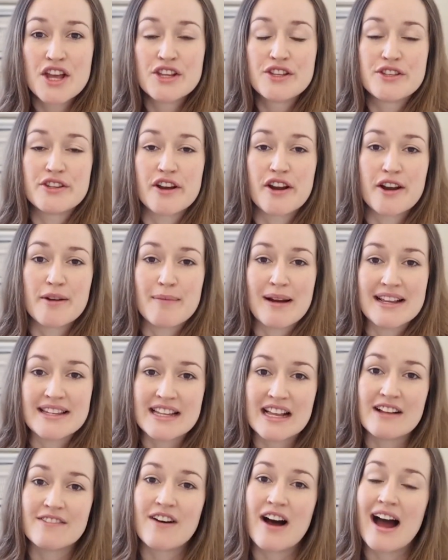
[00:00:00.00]
So
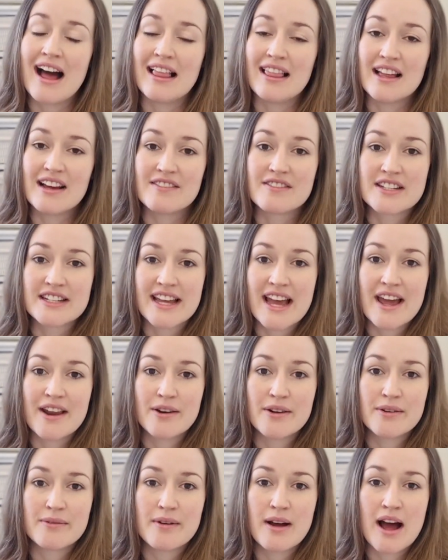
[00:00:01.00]
myself, I love to
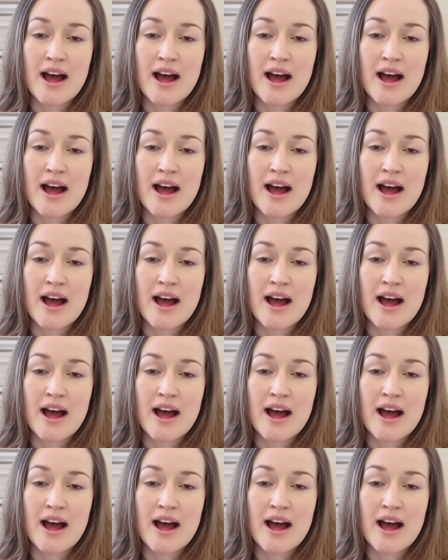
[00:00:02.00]
get